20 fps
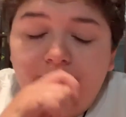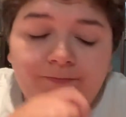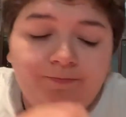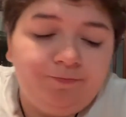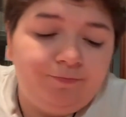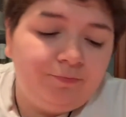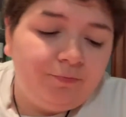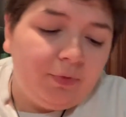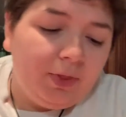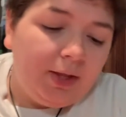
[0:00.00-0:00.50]

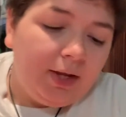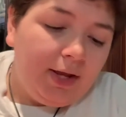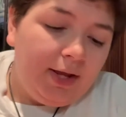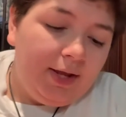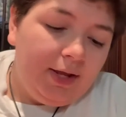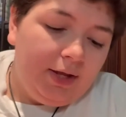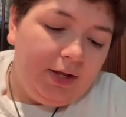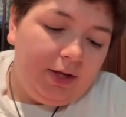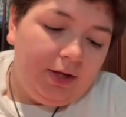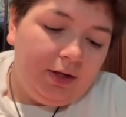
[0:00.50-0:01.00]

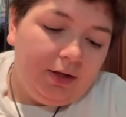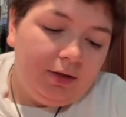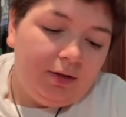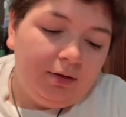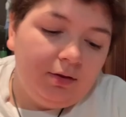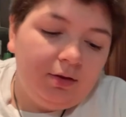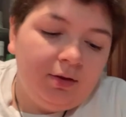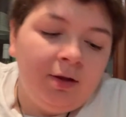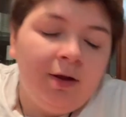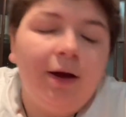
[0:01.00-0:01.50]

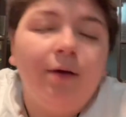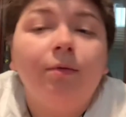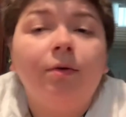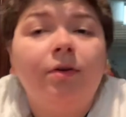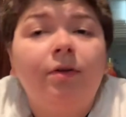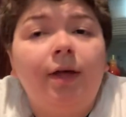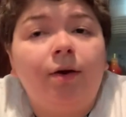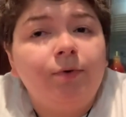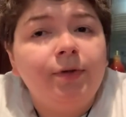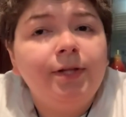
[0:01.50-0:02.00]
and
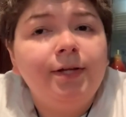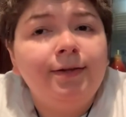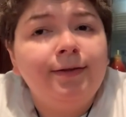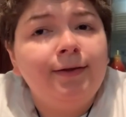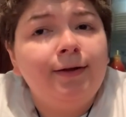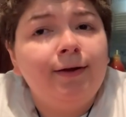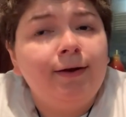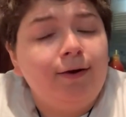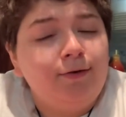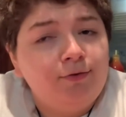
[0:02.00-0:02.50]
ironically i went in
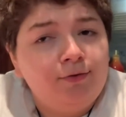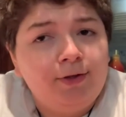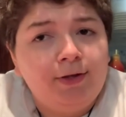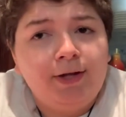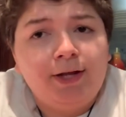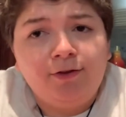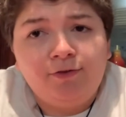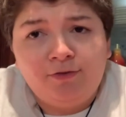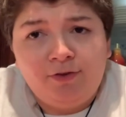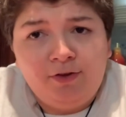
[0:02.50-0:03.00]
there i was like
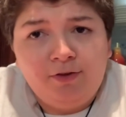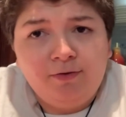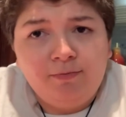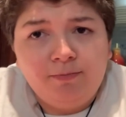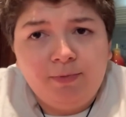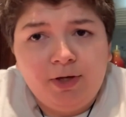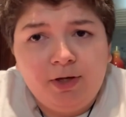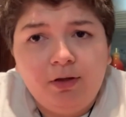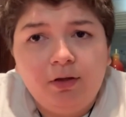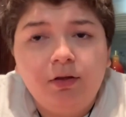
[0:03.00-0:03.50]
i just need some
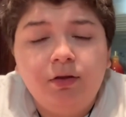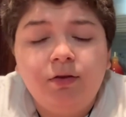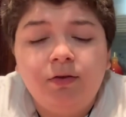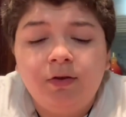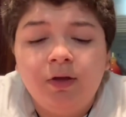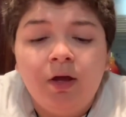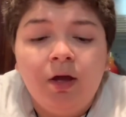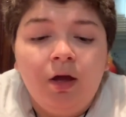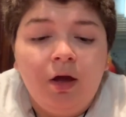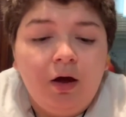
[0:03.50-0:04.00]
meds
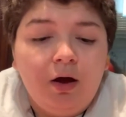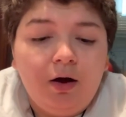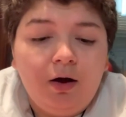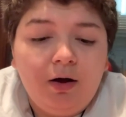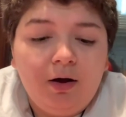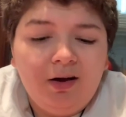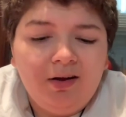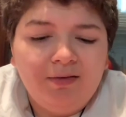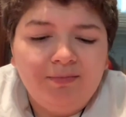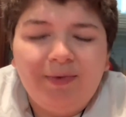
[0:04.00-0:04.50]

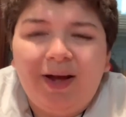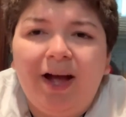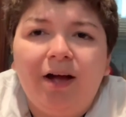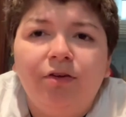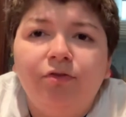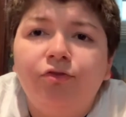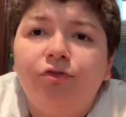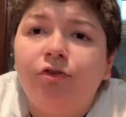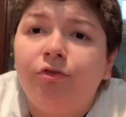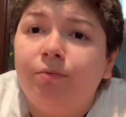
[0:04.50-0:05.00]
uh, my
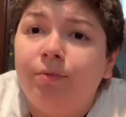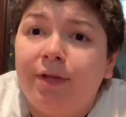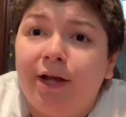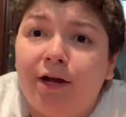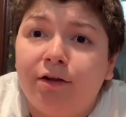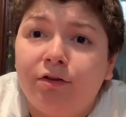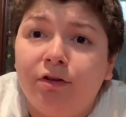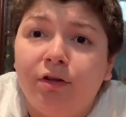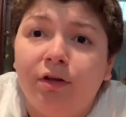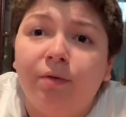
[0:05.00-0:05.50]
allergies been
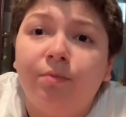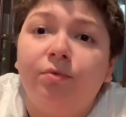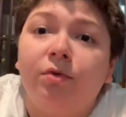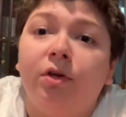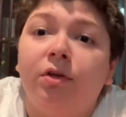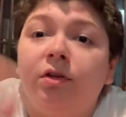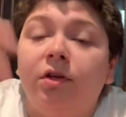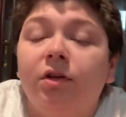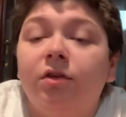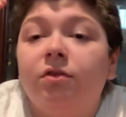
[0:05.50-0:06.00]
acting up so i
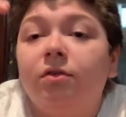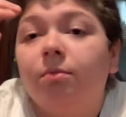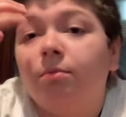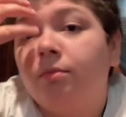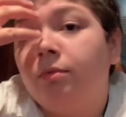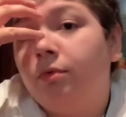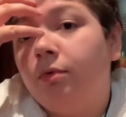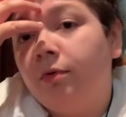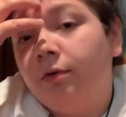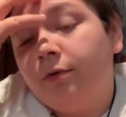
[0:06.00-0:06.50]
need
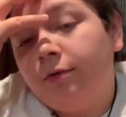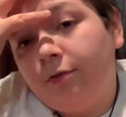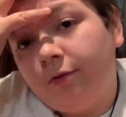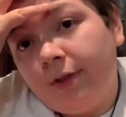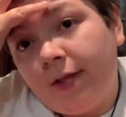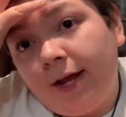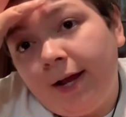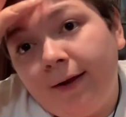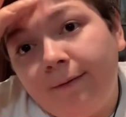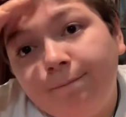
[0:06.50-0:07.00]
some more for
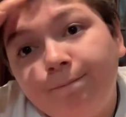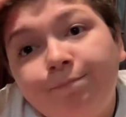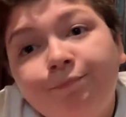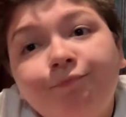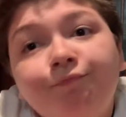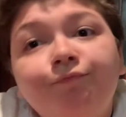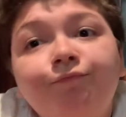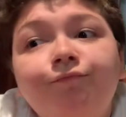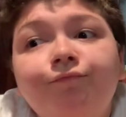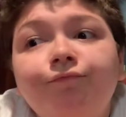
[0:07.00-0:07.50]
that
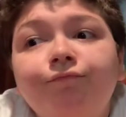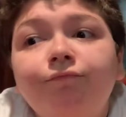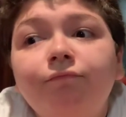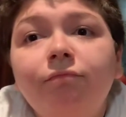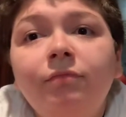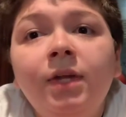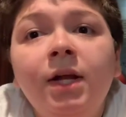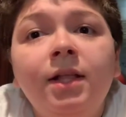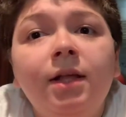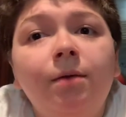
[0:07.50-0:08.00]

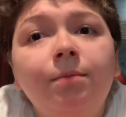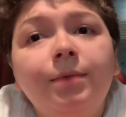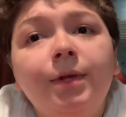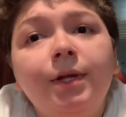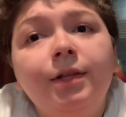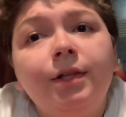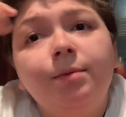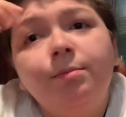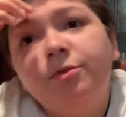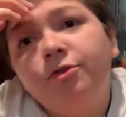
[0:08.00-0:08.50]
and i'm
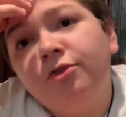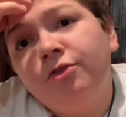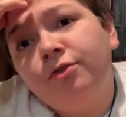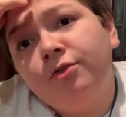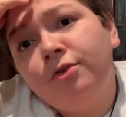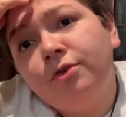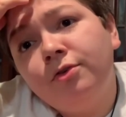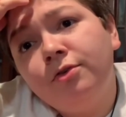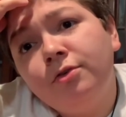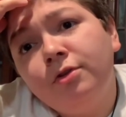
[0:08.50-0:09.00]
like let me just
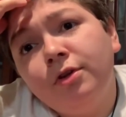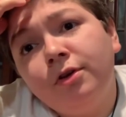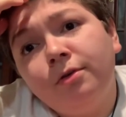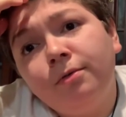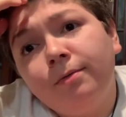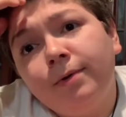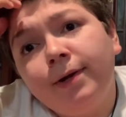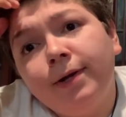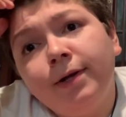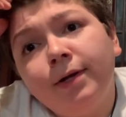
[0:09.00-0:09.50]
go look
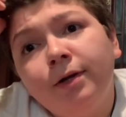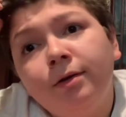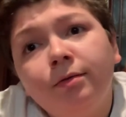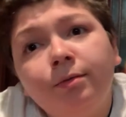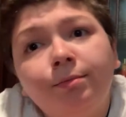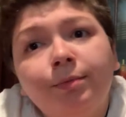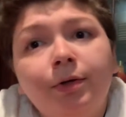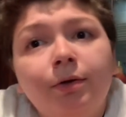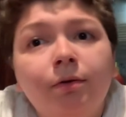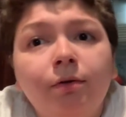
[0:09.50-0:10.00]
around let
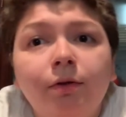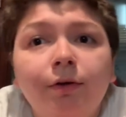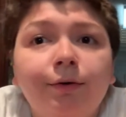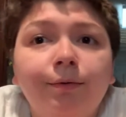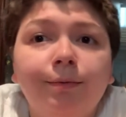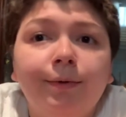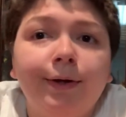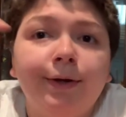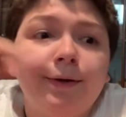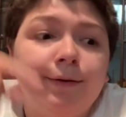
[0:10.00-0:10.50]
me go look
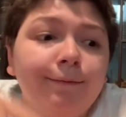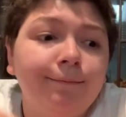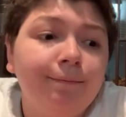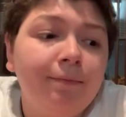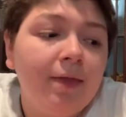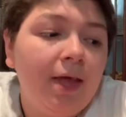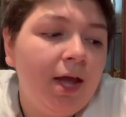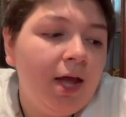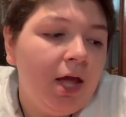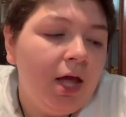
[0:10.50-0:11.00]
around
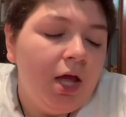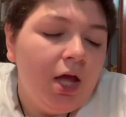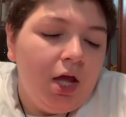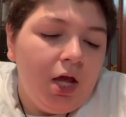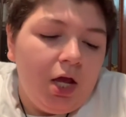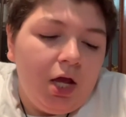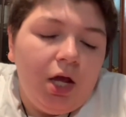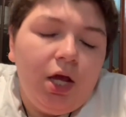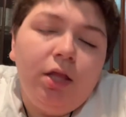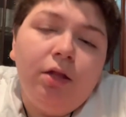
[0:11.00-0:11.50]

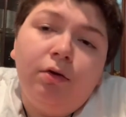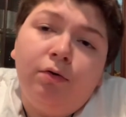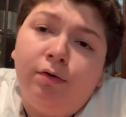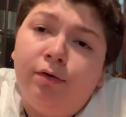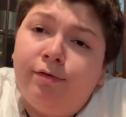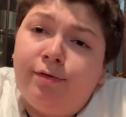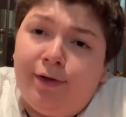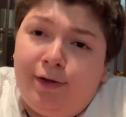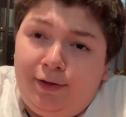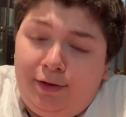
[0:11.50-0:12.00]
and of
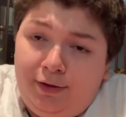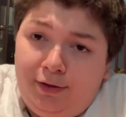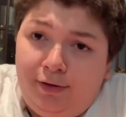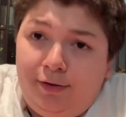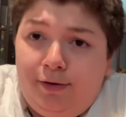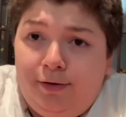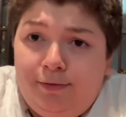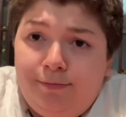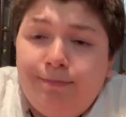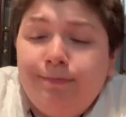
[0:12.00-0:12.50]
course i ended
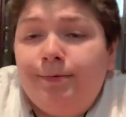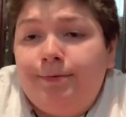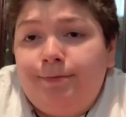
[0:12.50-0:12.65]
up